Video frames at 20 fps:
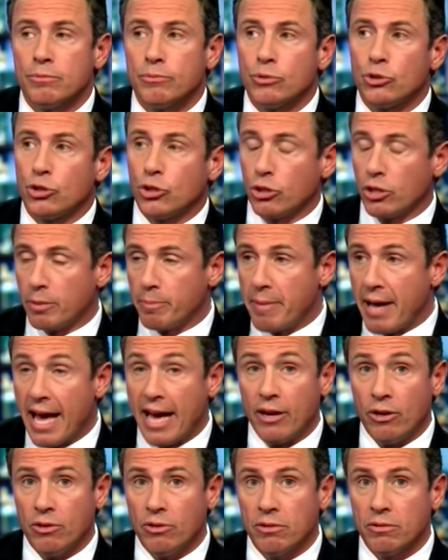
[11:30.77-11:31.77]
Should it
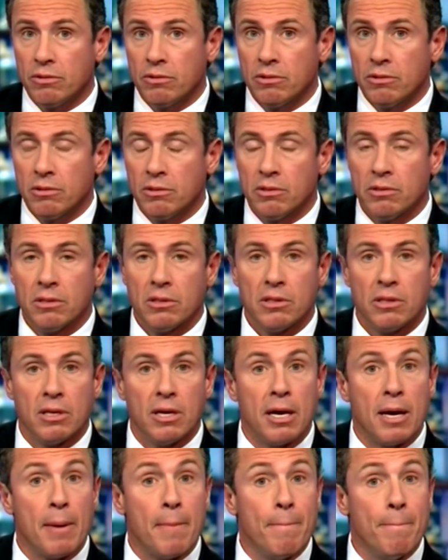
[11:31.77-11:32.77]
matter?
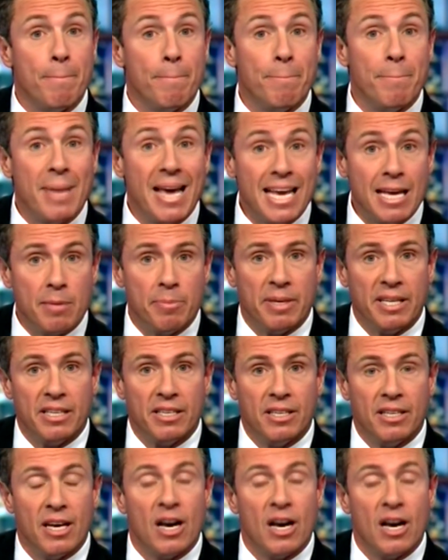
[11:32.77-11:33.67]
Maybe.